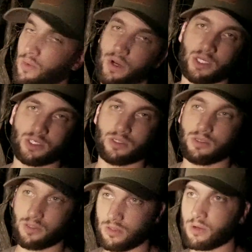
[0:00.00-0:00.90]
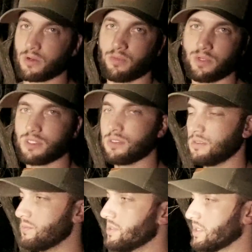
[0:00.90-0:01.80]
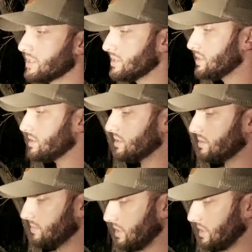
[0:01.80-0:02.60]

while it's dark and we can see the luminox is still in him,